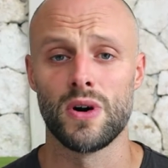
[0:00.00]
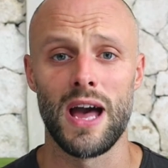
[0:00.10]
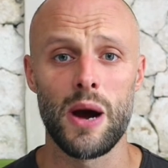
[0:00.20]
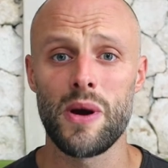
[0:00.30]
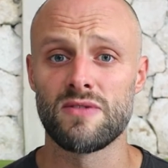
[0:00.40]

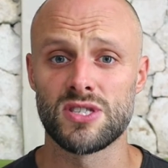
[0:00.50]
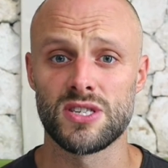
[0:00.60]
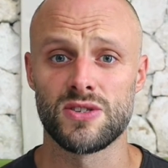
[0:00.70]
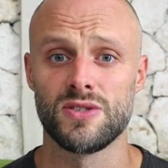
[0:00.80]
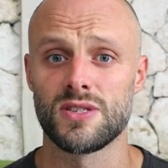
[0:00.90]
airway
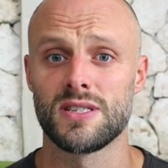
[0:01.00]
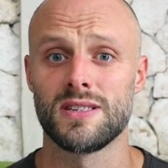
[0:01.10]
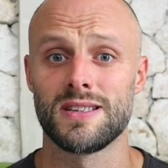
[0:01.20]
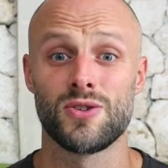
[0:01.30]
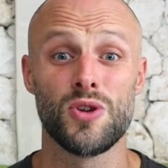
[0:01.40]
resistance
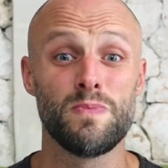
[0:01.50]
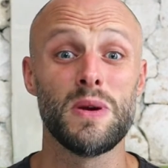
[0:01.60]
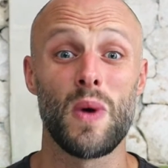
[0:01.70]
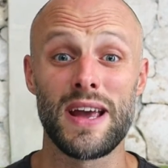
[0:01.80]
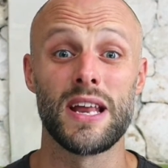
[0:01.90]
could be
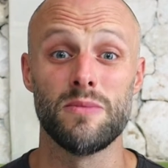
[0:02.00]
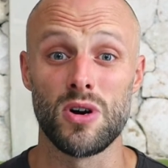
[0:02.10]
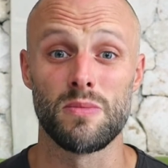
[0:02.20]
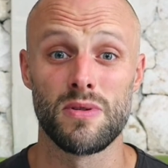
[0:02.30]
waking them up.